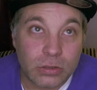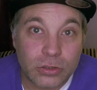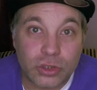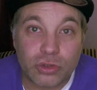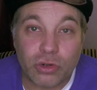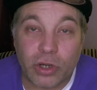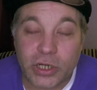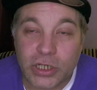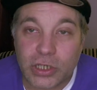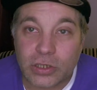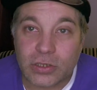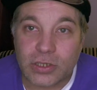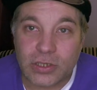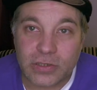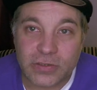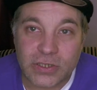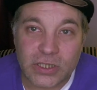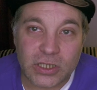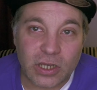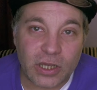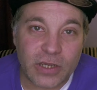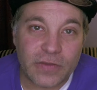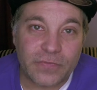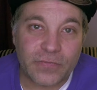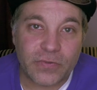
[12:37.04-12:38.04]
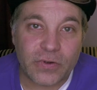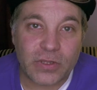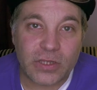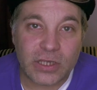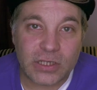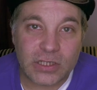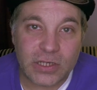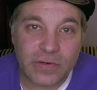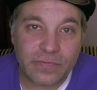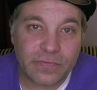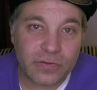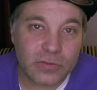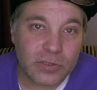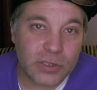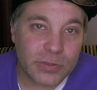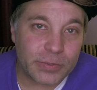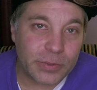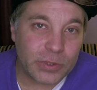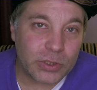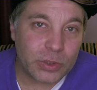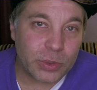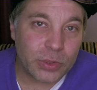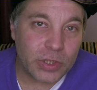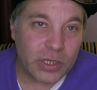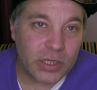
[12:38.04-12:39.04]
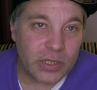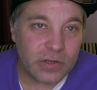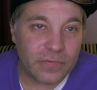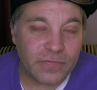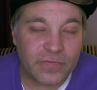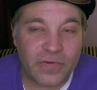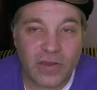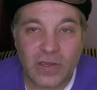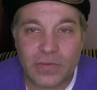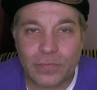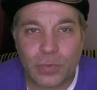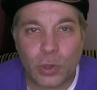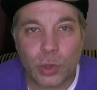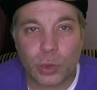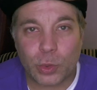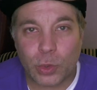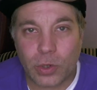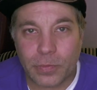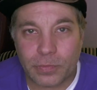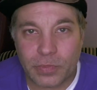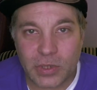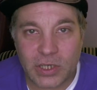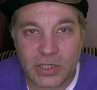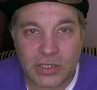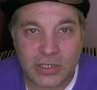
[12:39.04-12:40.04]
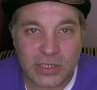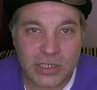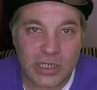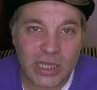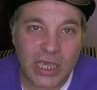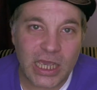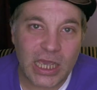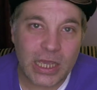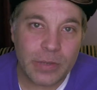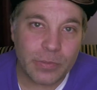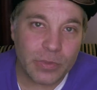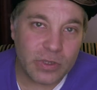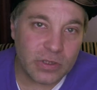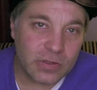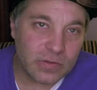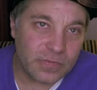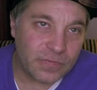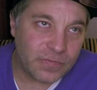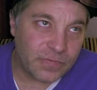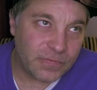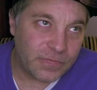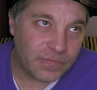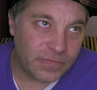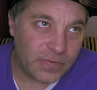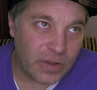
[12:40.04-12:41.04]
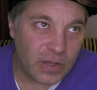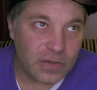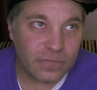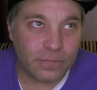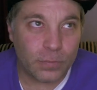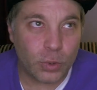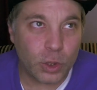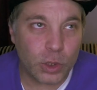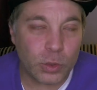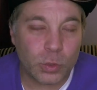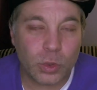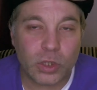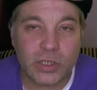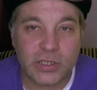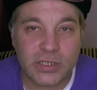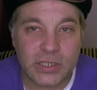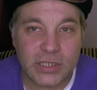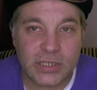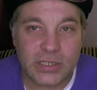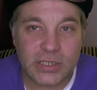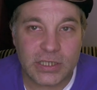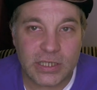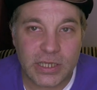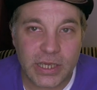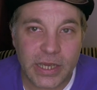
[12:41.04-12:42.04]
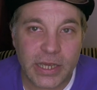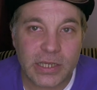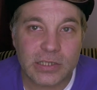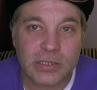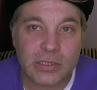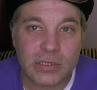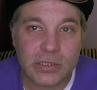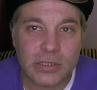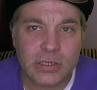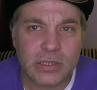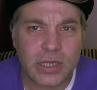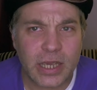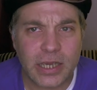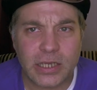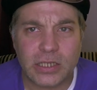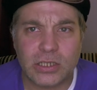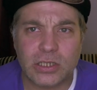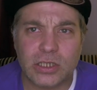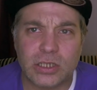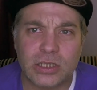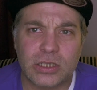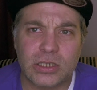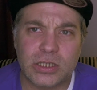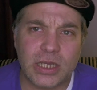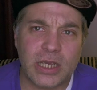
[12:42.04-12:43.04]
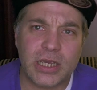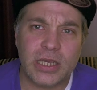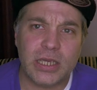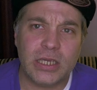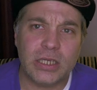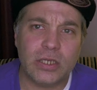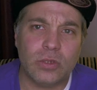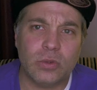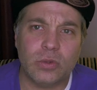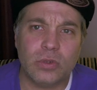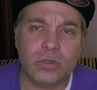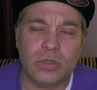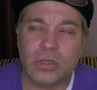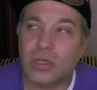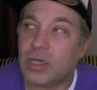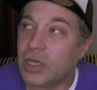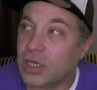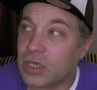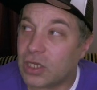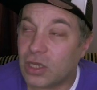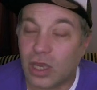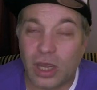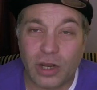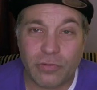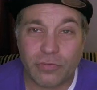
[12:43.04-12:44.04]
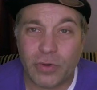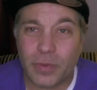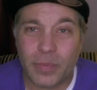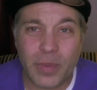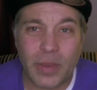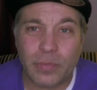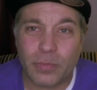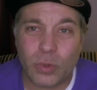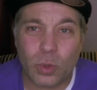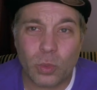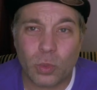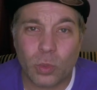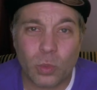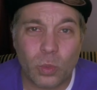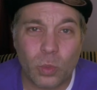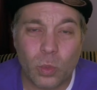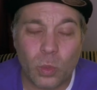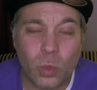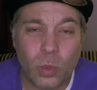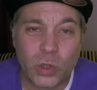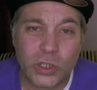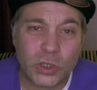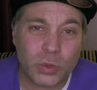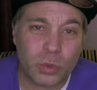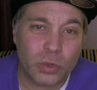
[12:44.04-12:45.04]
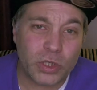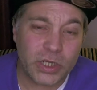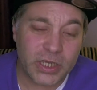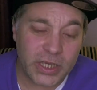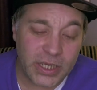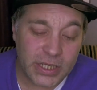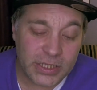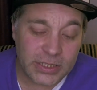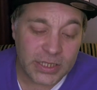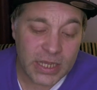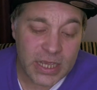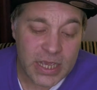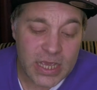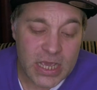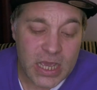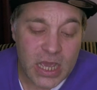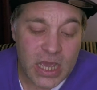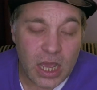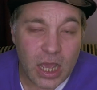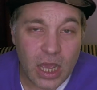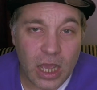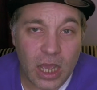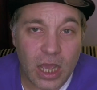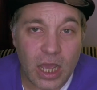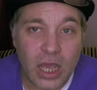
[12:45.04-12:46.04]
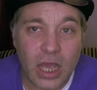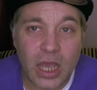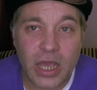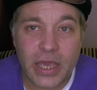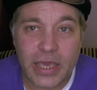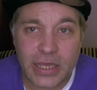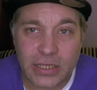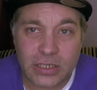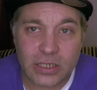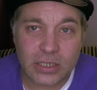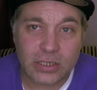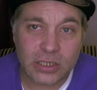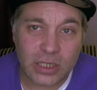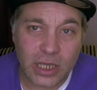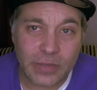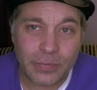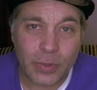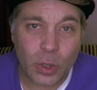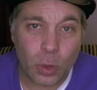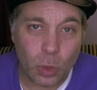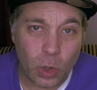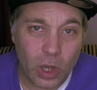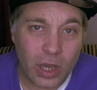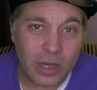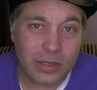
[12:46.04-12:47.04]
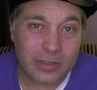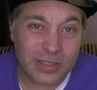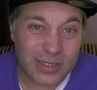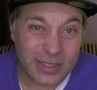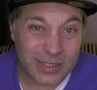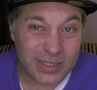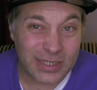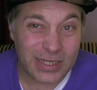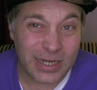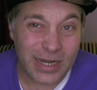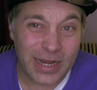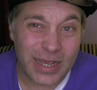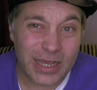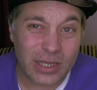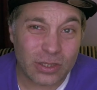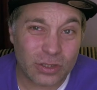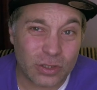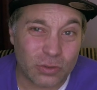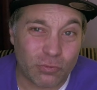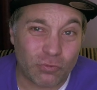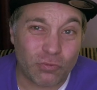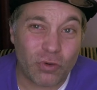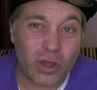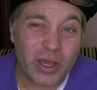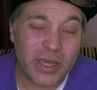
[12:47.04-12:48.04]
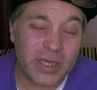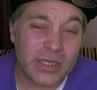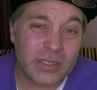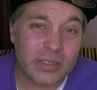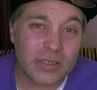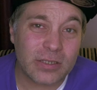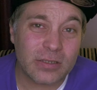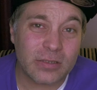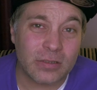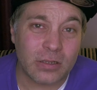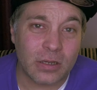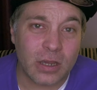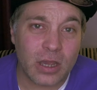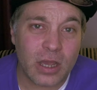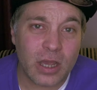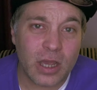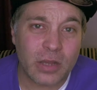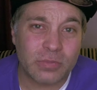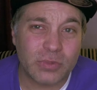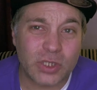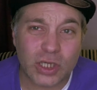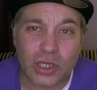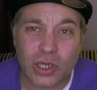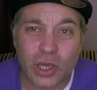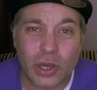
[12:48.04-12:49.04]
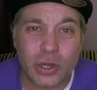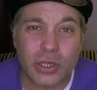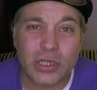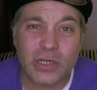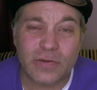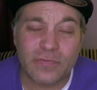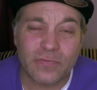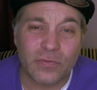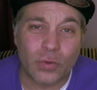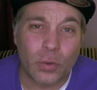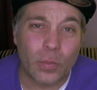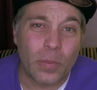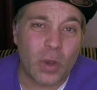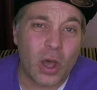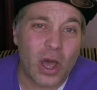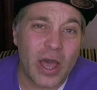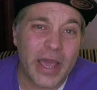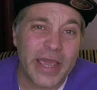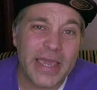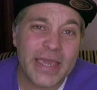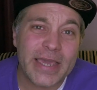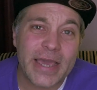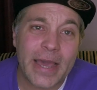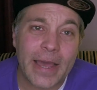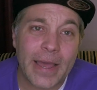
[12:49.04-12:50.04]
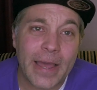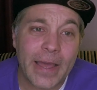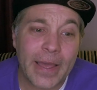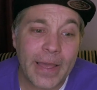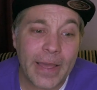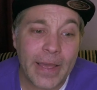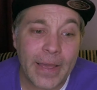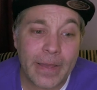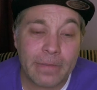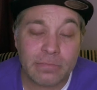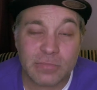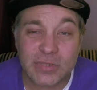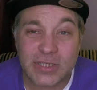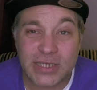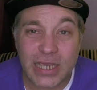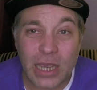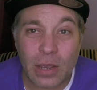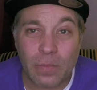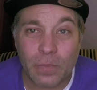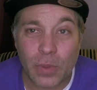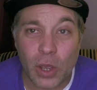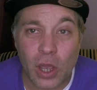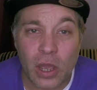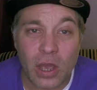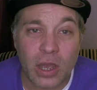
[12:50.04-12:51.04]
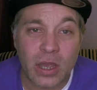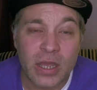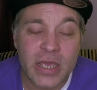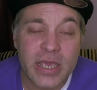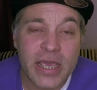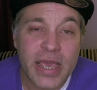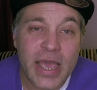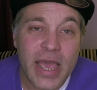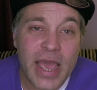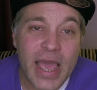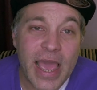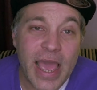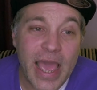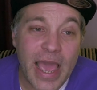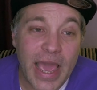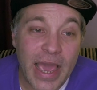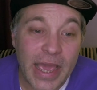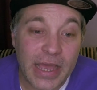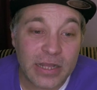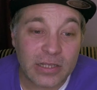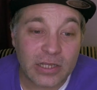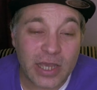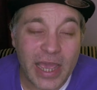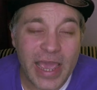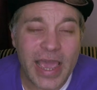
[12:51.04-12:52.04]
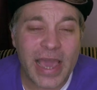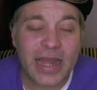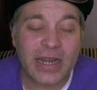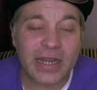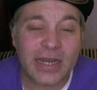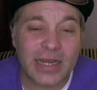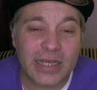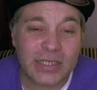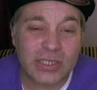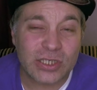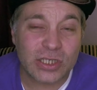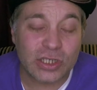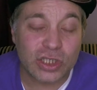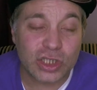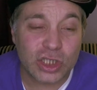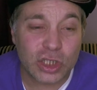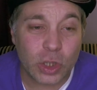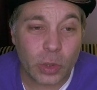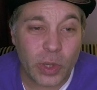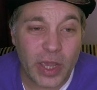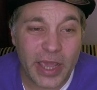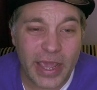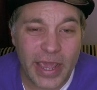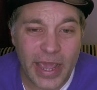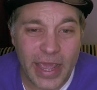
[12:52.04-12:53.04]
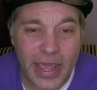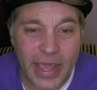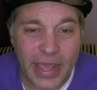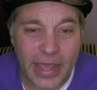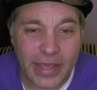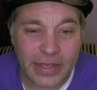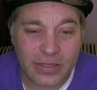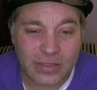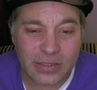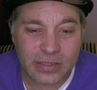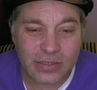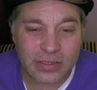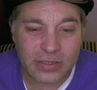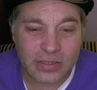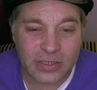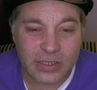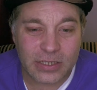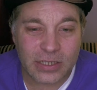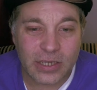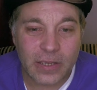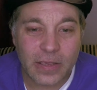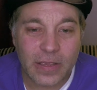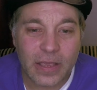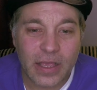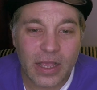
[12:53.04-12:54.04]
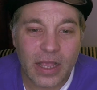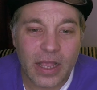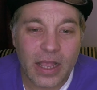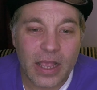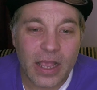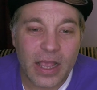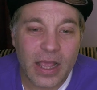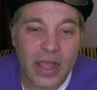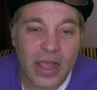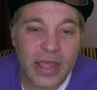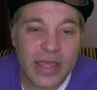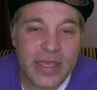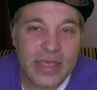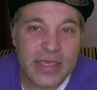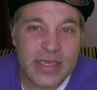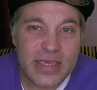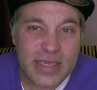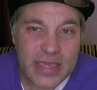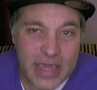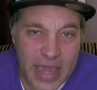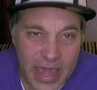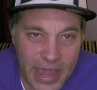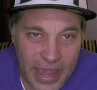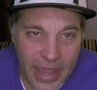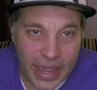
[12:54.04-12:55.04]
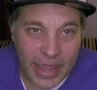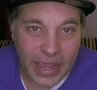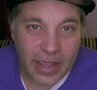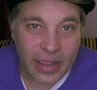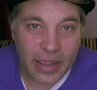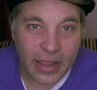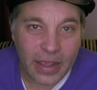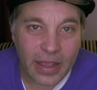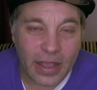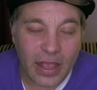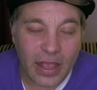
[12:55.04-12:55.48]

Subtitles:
trying to decipher the difference between 5.1 PCM and 5.1 DTS HD, or I can't remember which one it is. It did take me a while to select the right decoder for my soundbar, and I had to listen to it, and yeah,